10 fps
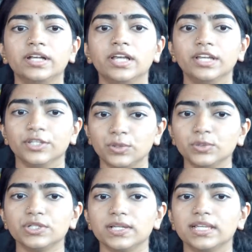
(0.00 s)

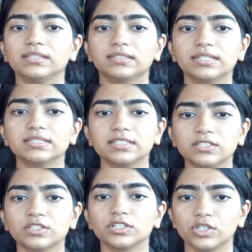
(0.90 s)
Usually, these
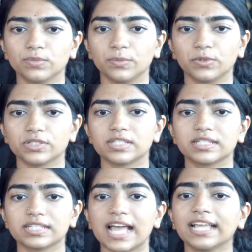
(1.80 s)
research reports
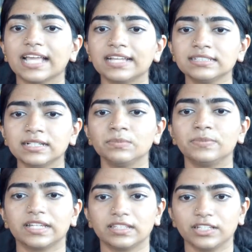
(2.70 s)
track and
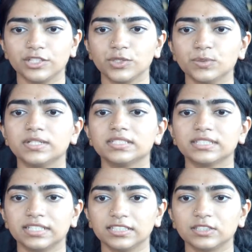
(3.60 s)
compare the issuer's
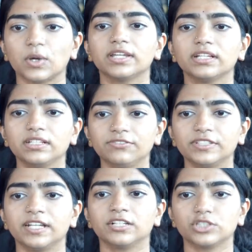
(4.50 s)
historical
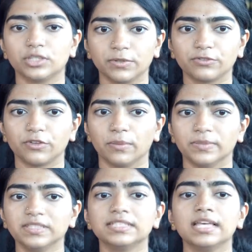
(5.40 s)
financial
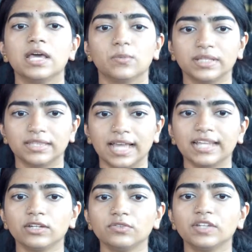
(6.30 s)
performance with
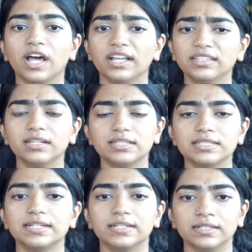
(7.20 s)
that of the other
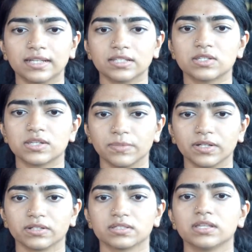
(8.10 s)
listed industry
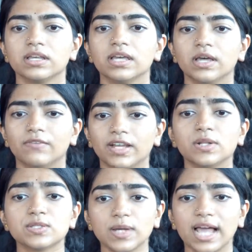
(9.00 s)
peers, while
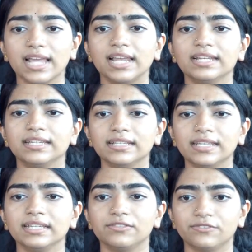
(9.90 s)
also highlighting
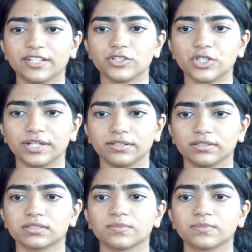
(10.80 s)
key differentiators.